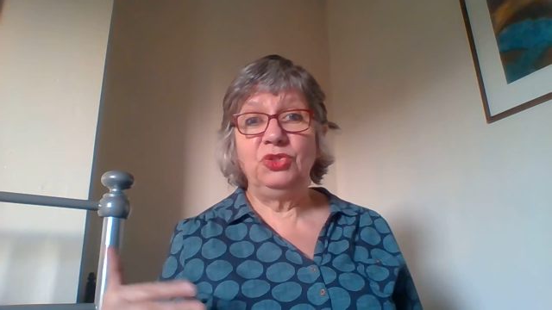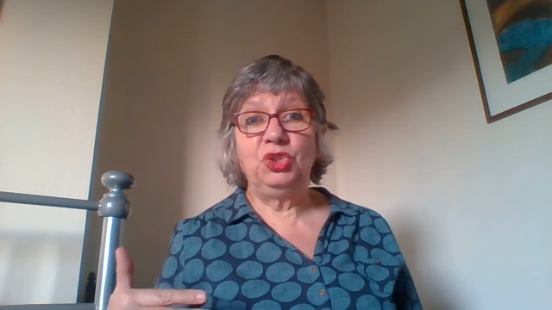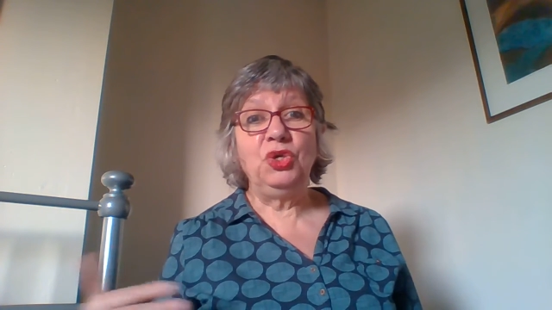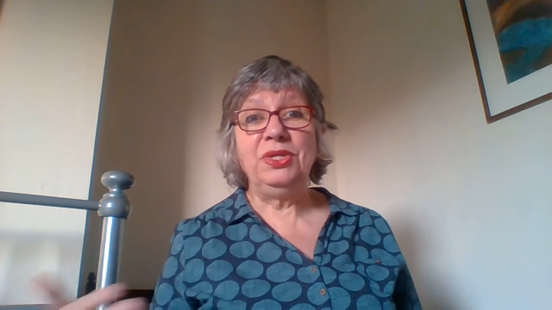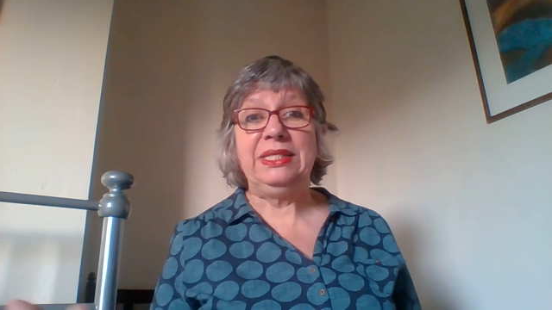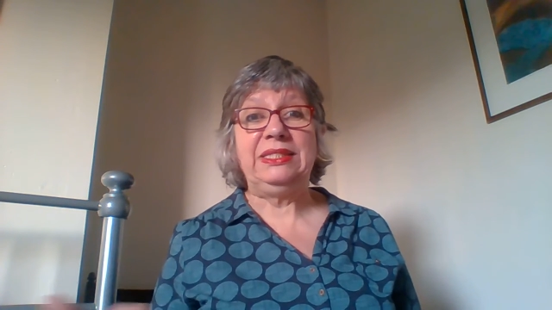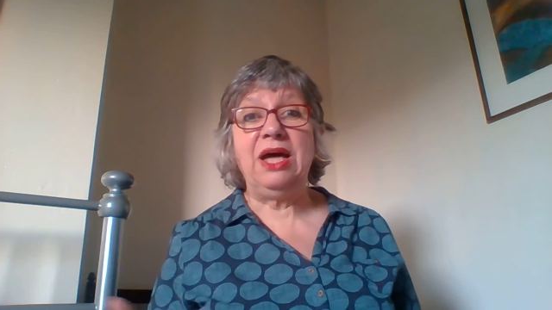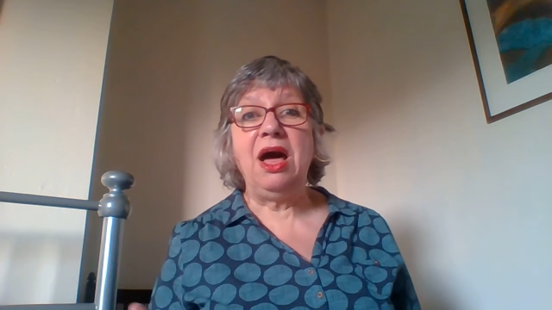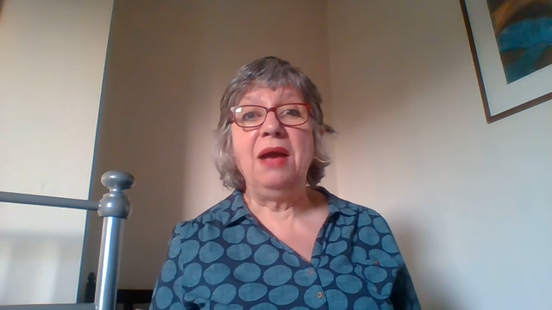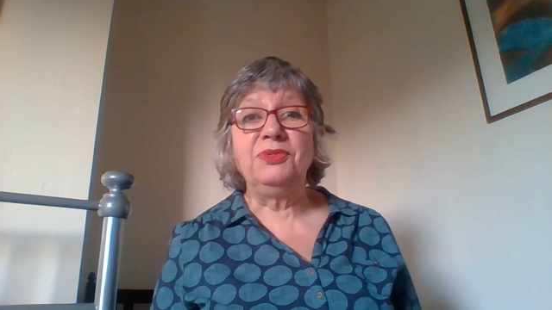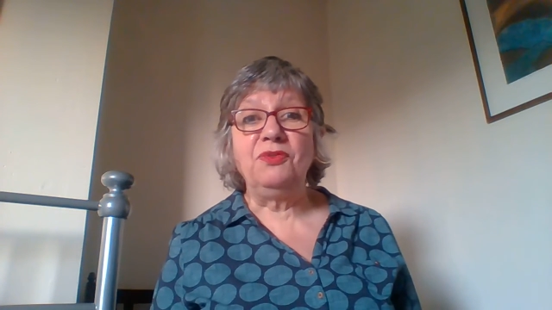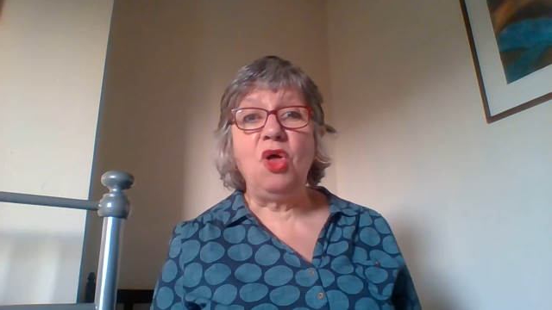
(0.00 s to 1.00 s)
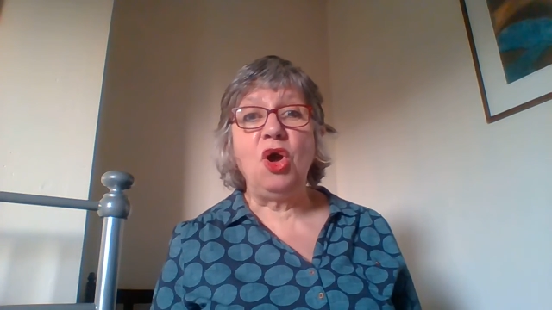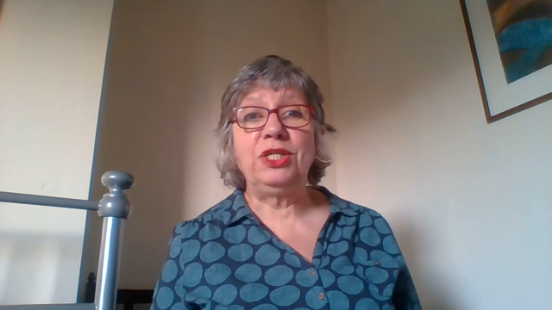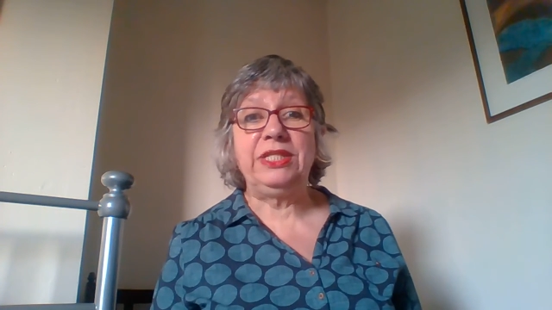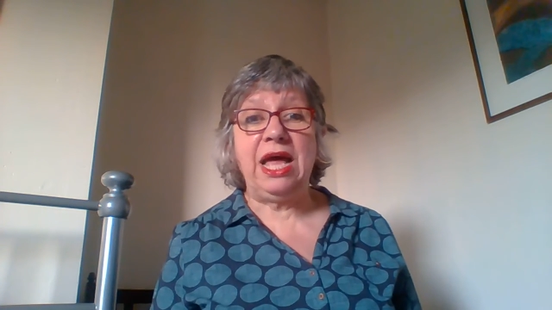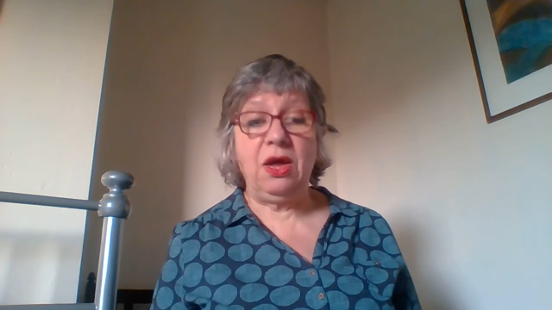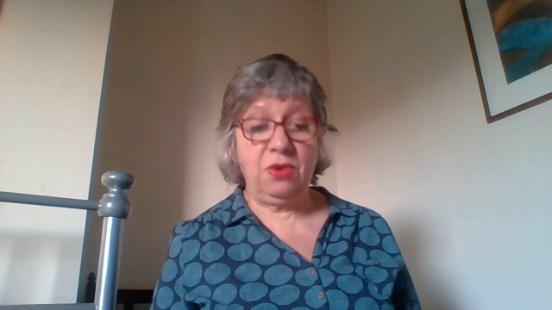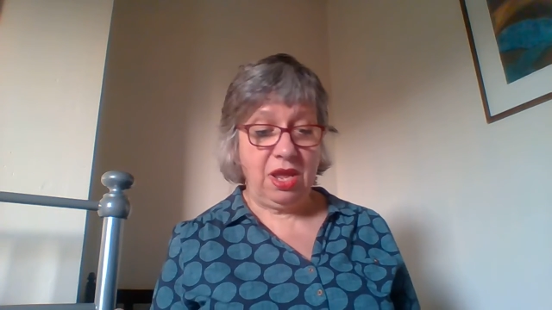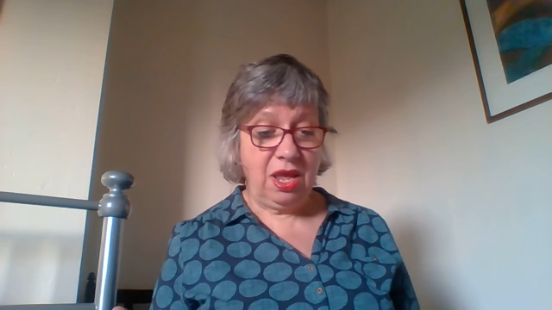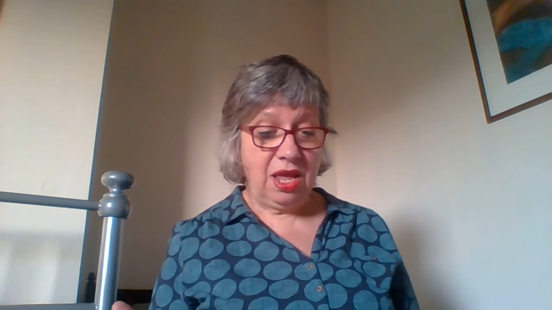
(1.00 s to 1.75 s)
during these times of lockdown,